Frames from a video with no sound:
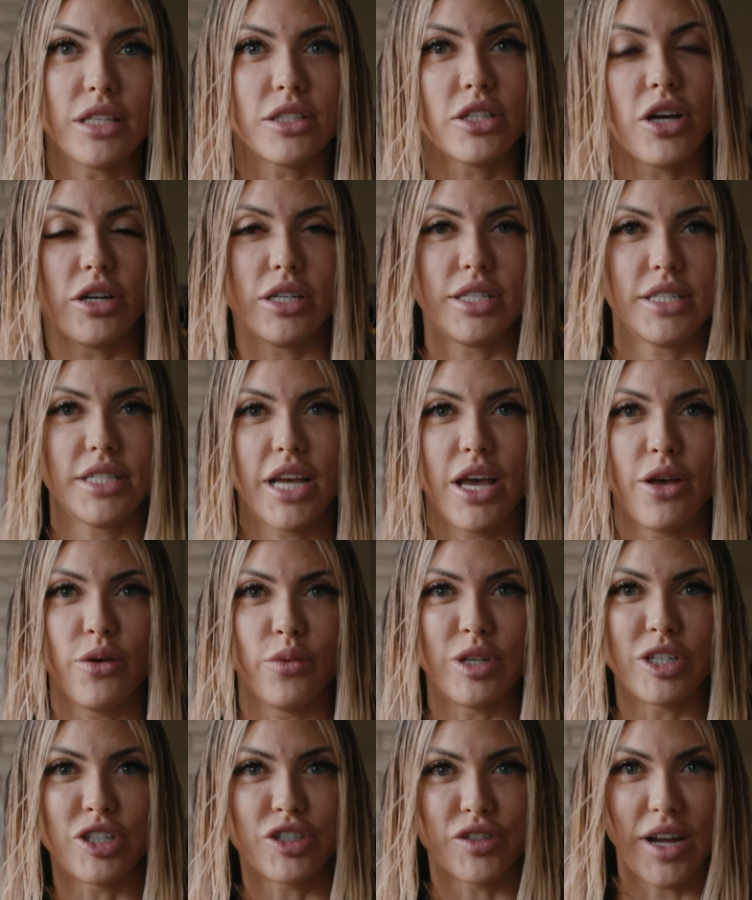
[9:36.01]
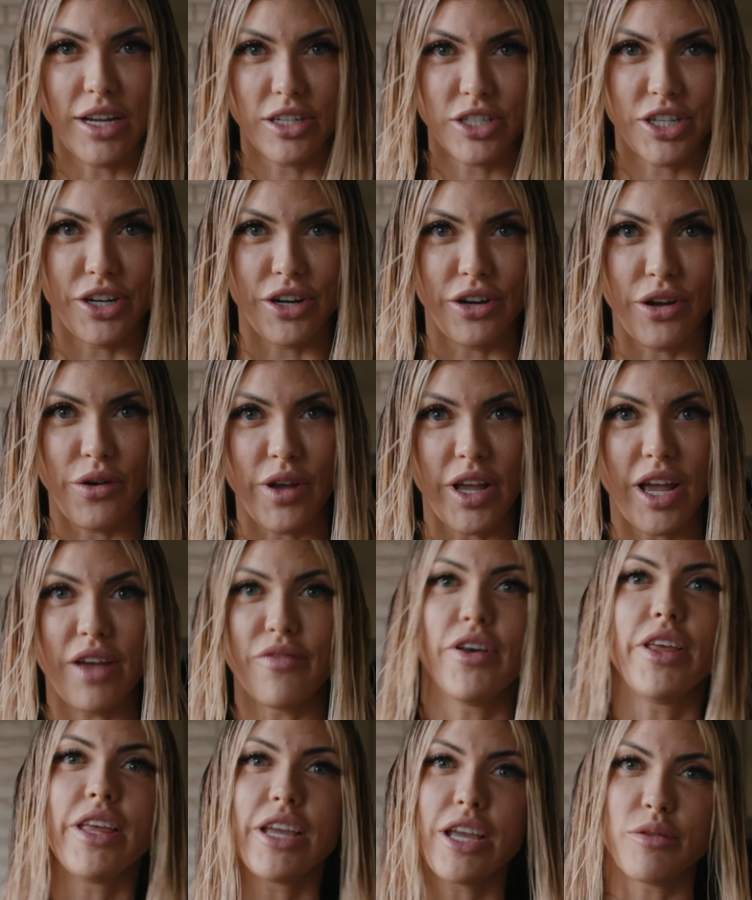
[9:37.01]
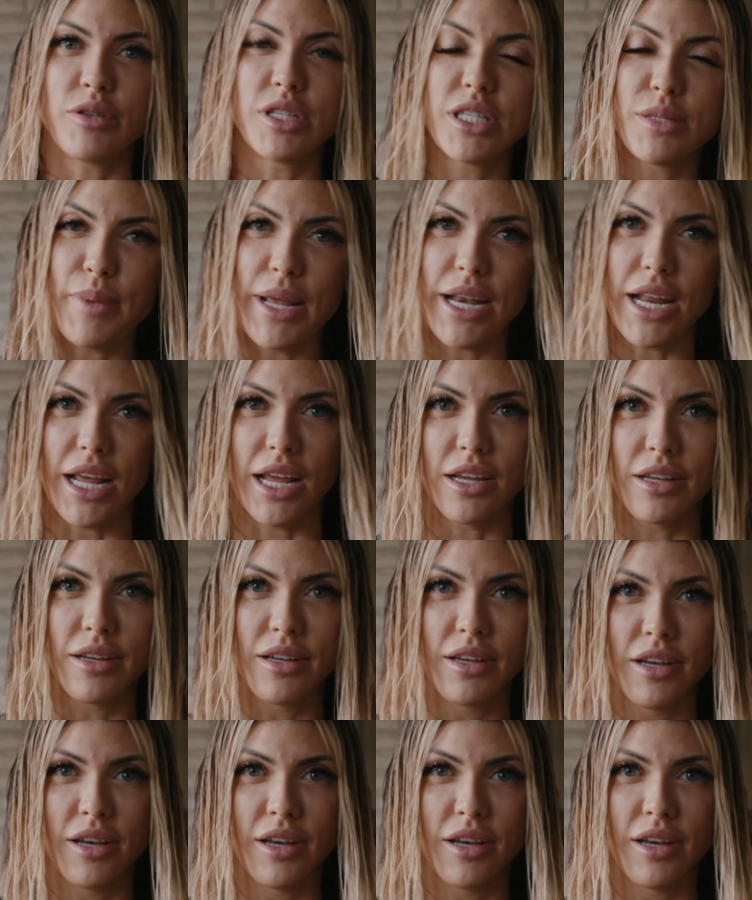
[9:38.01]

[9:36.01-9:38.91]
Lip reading: It's hard to tell which direction you're going. I felt like I was spinning.